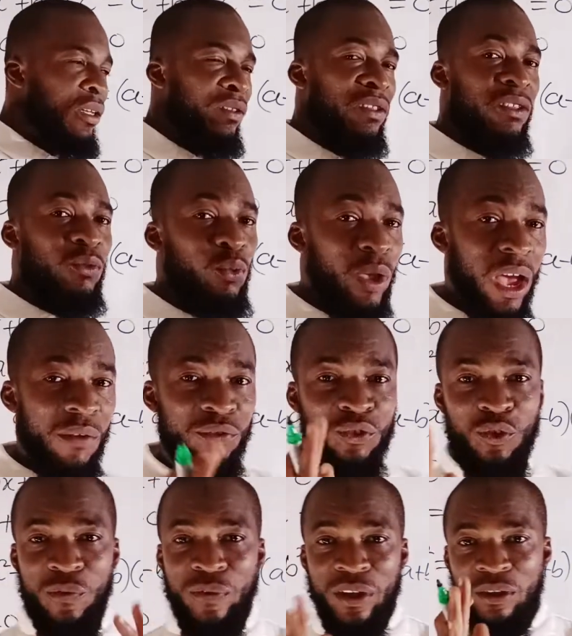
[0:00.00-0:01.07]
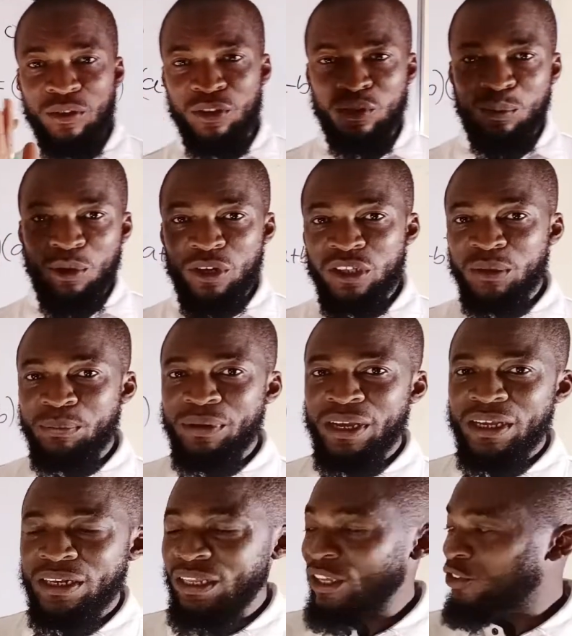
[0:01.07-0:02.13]
Since we have two factors
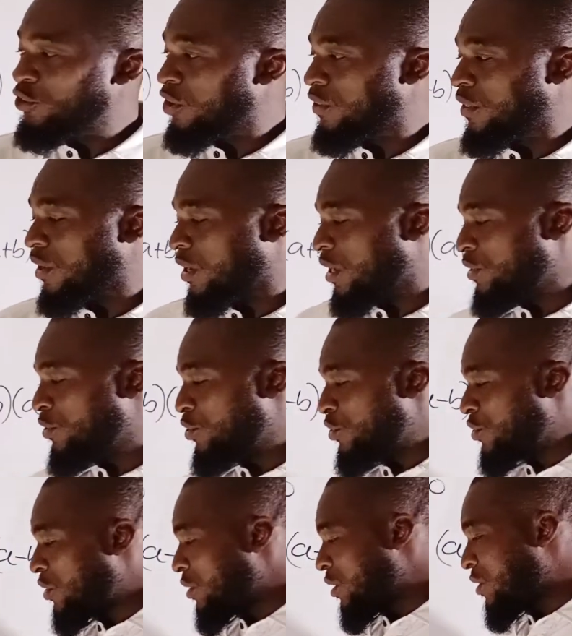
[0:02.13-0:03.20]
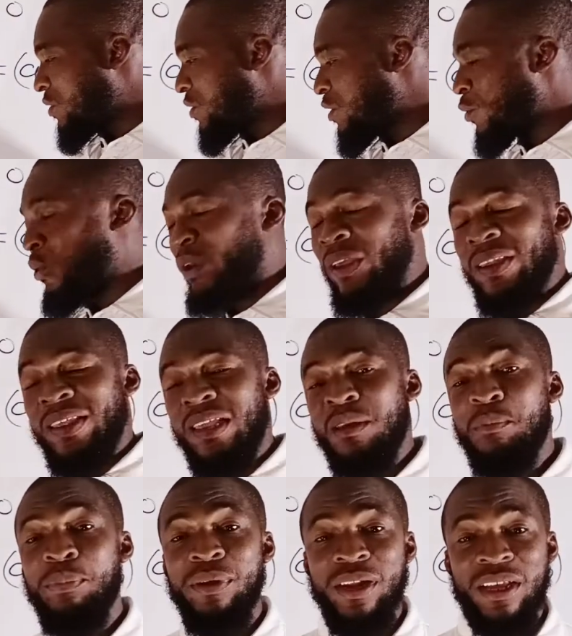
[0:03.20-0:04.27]
multiplying each other and the result is 0, it
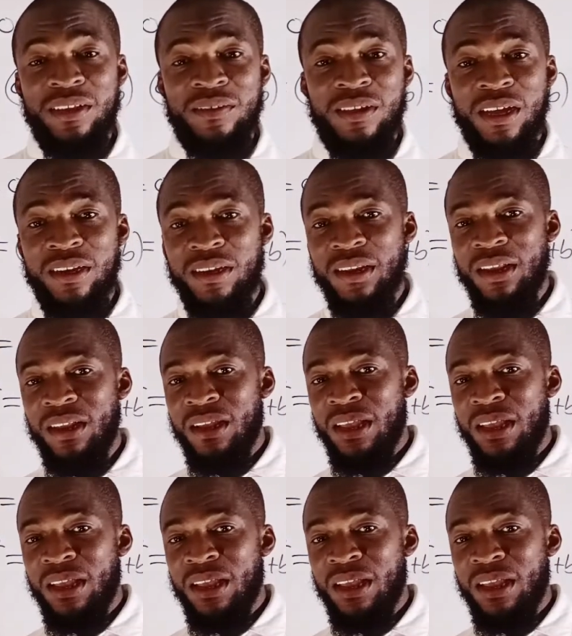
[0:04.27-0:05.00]
implies that